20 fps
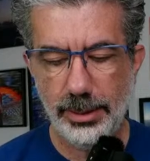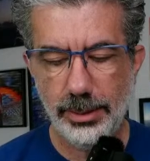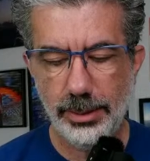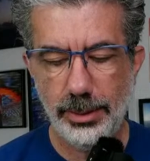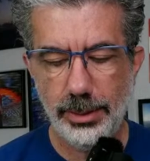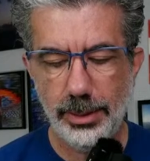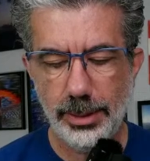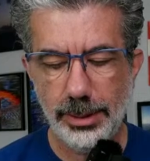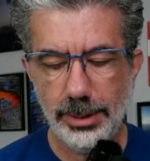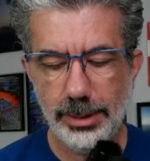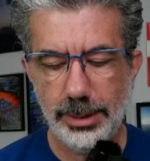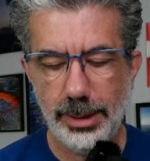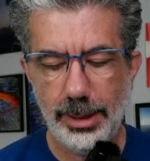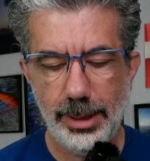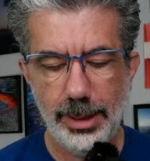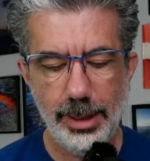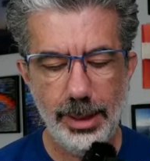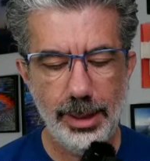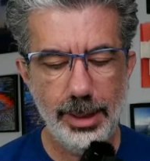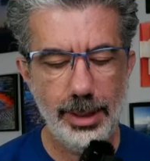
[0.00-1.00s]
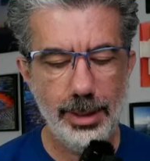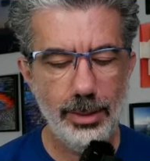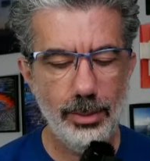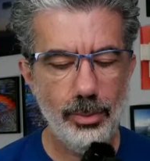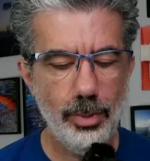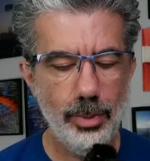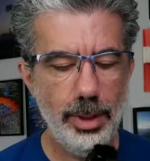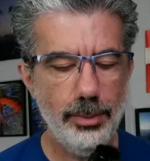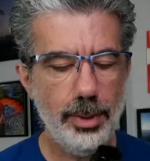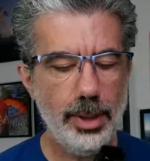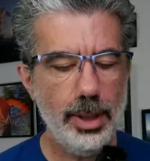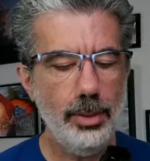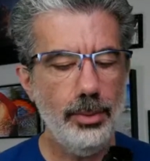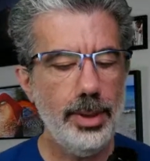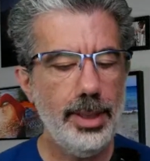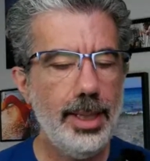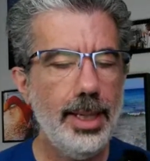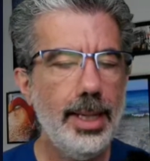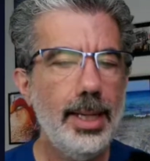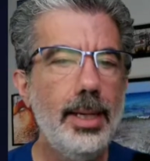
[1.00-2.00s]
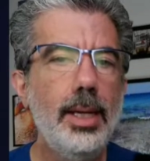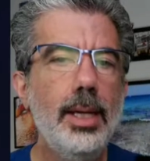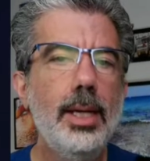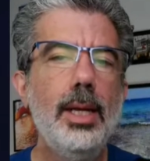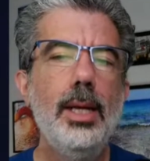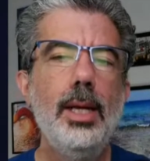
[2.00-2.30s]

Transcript: so you can see where we're going again.